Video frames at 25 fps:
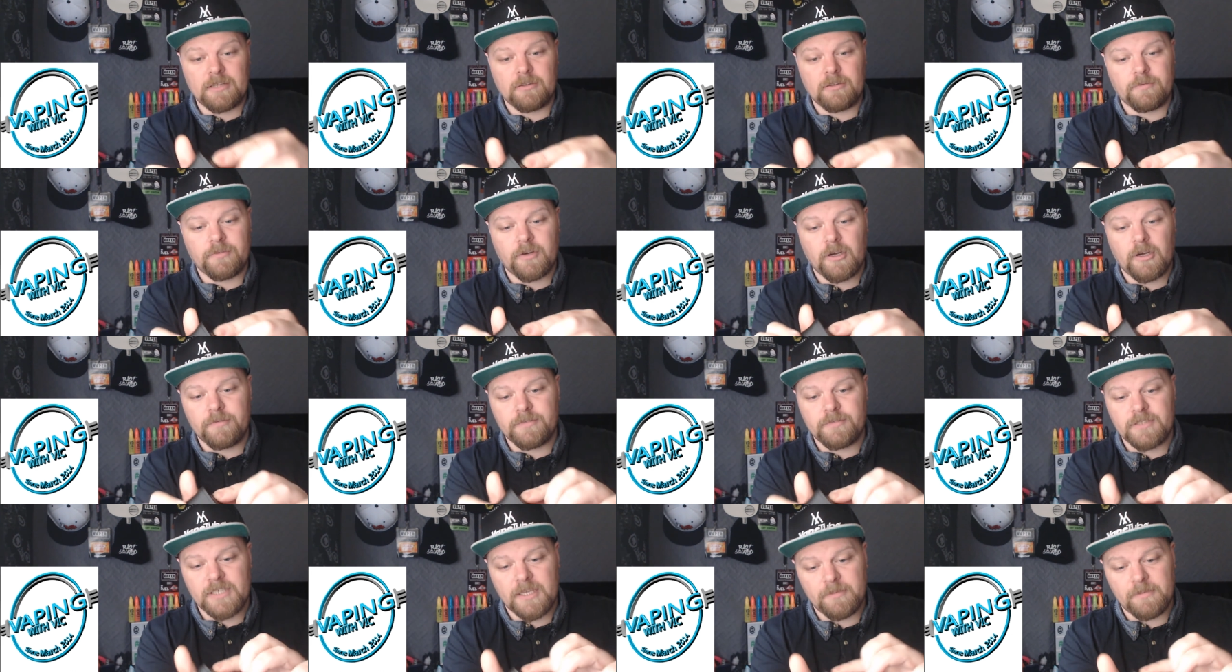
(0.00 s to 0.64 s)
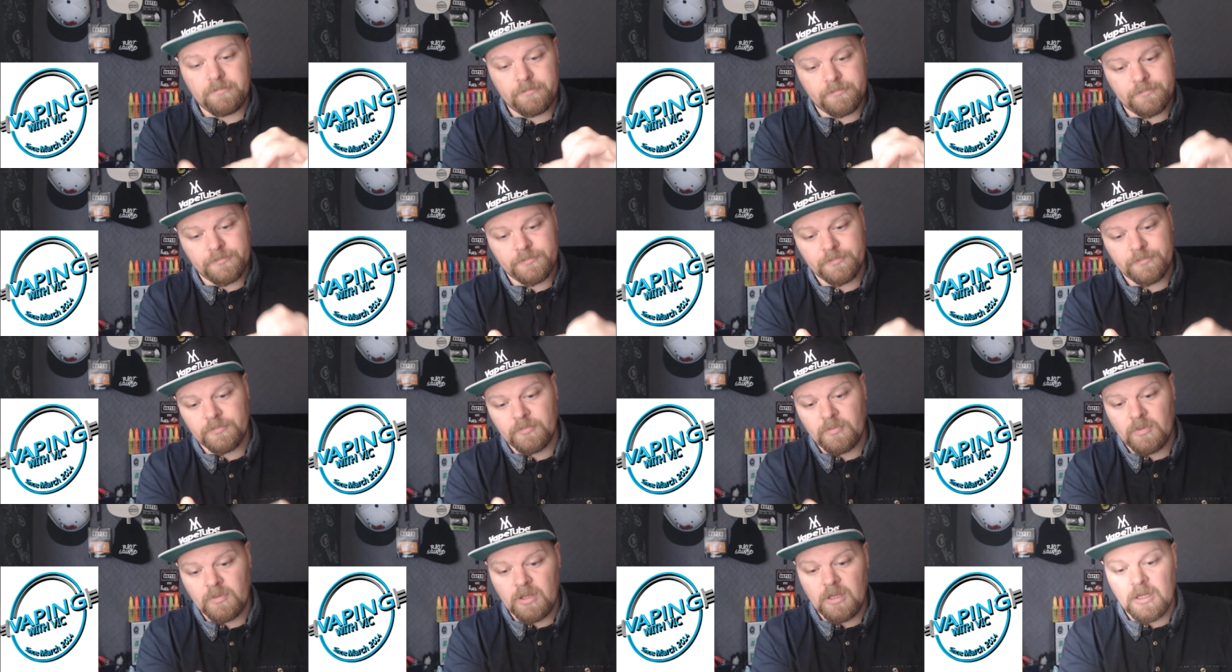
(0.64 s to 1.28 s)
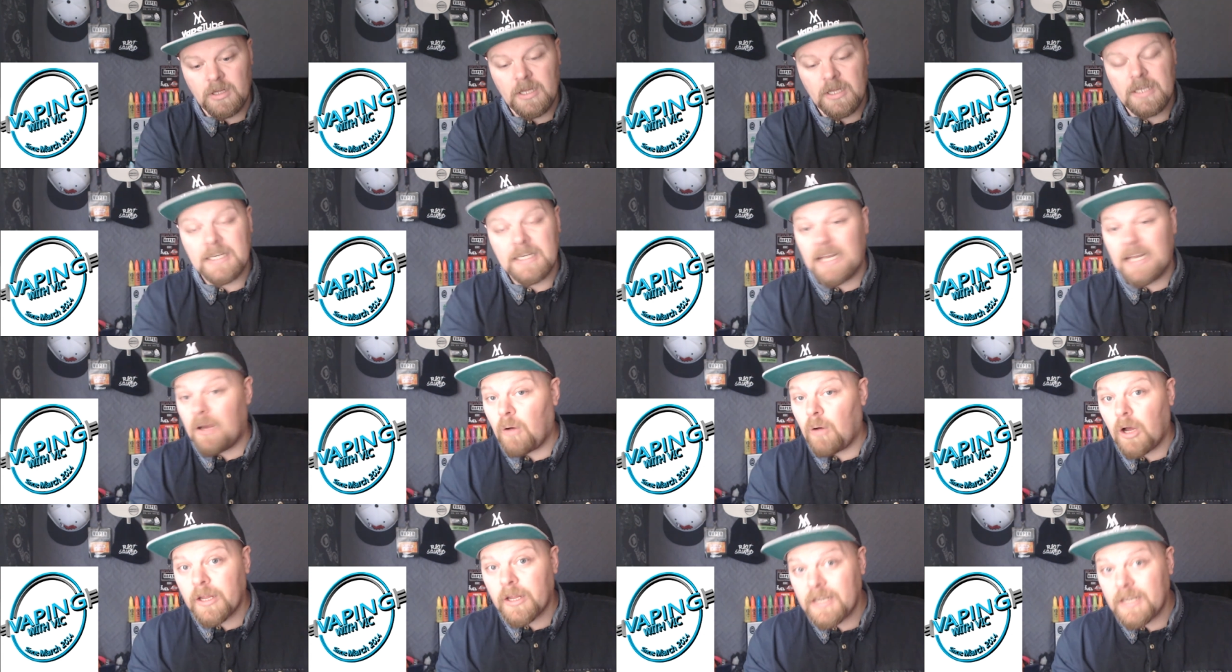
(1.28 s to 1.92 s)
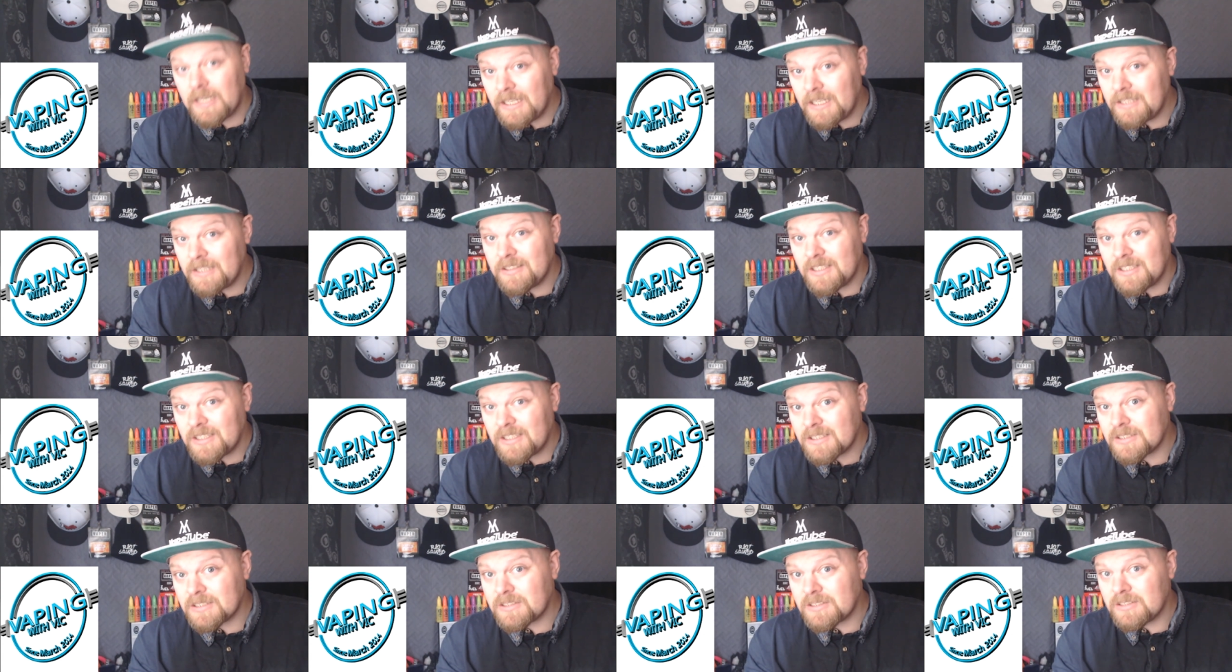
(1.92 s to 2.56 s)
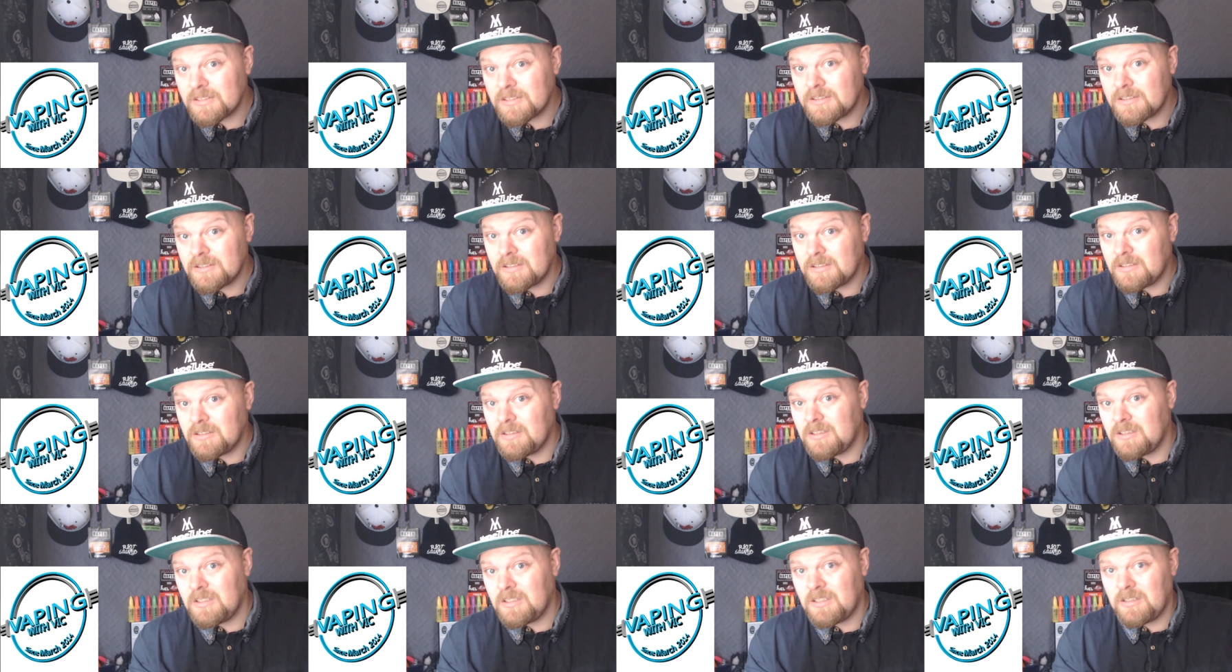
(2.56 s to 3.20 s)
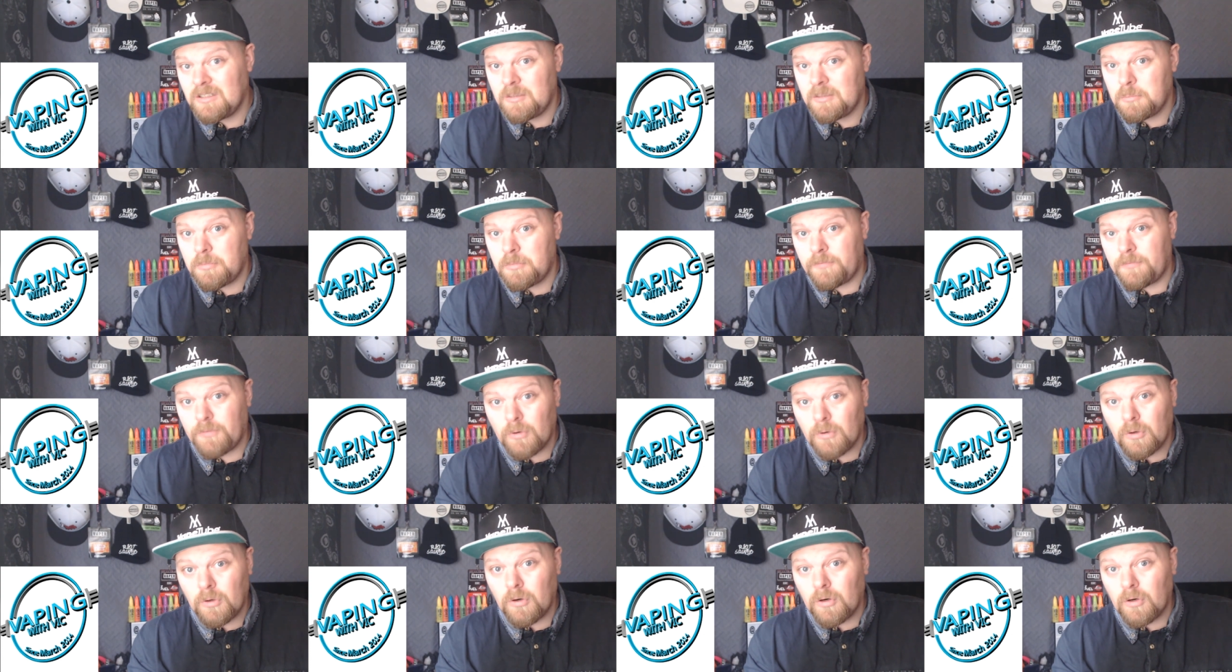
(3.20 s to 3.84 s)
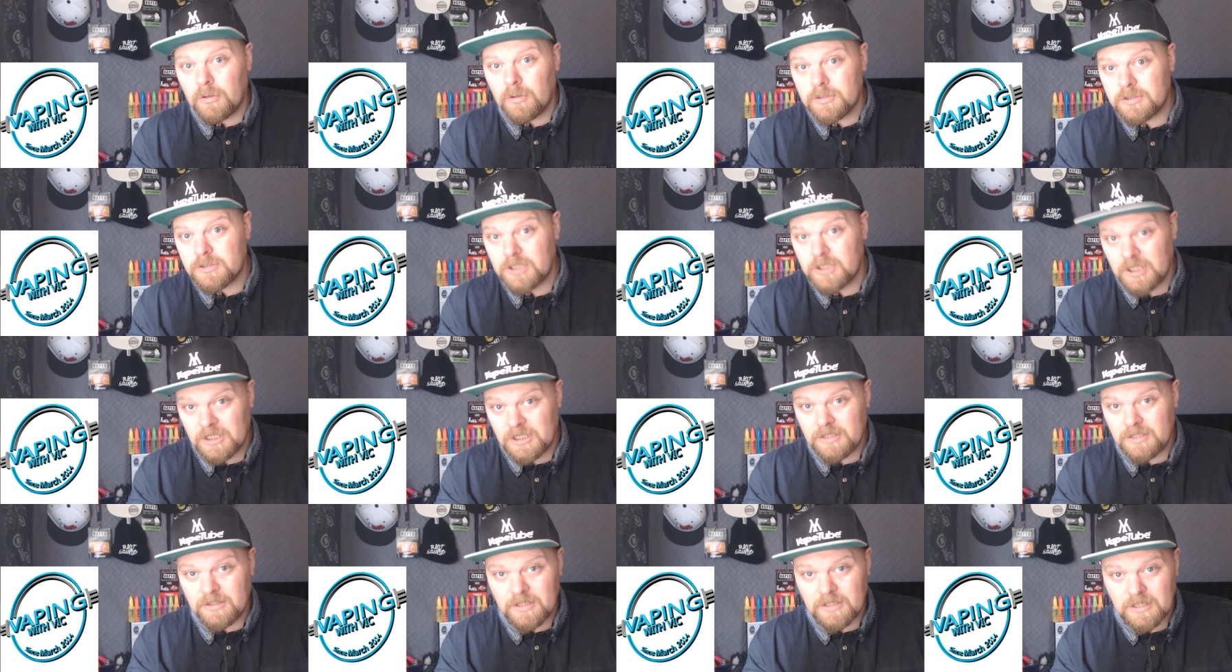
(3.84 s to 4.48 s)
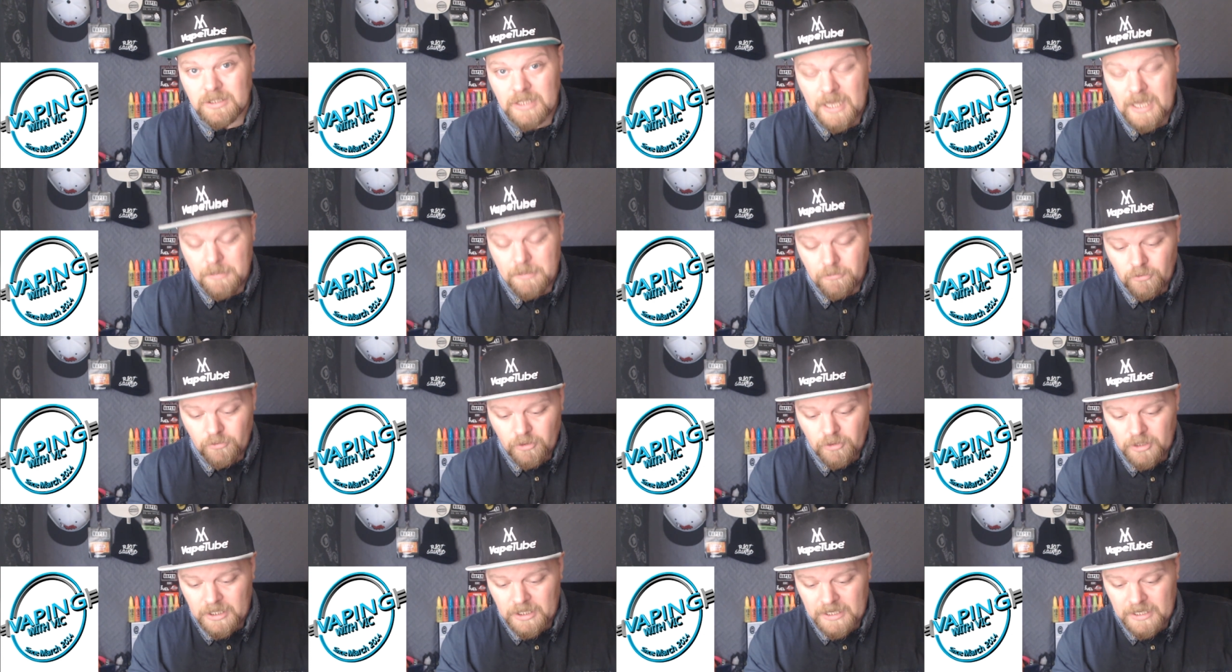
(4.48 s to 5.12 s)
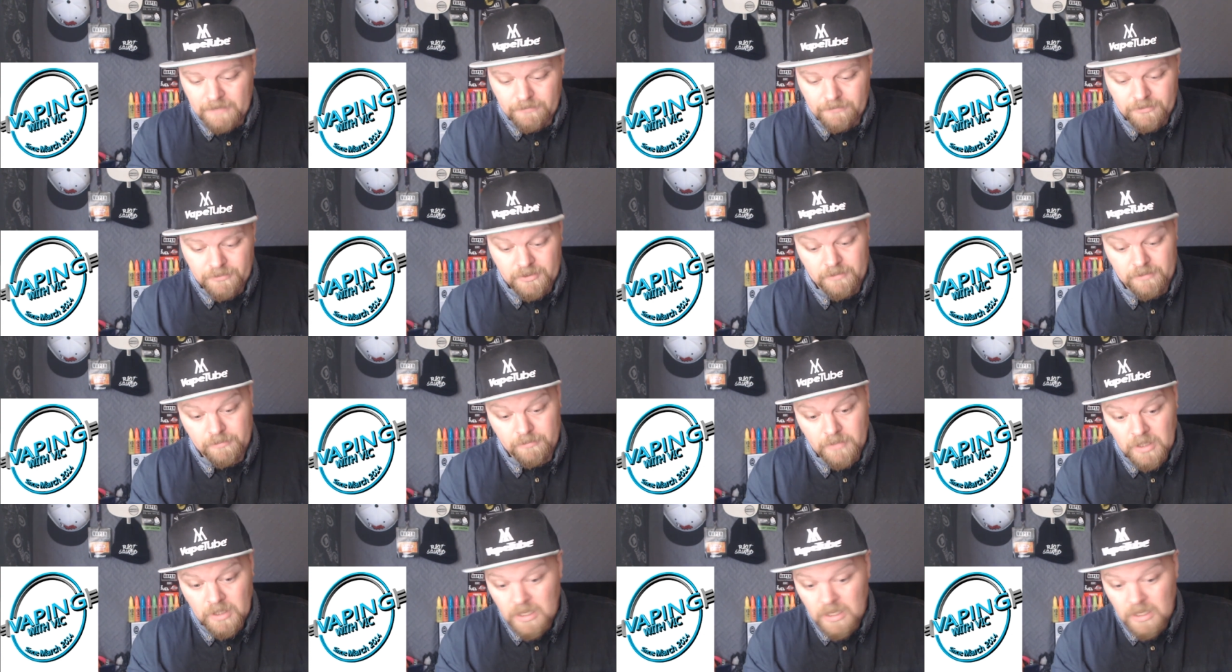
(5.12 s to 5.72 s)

the 510. Now, I clean this before turning the camera on and everything,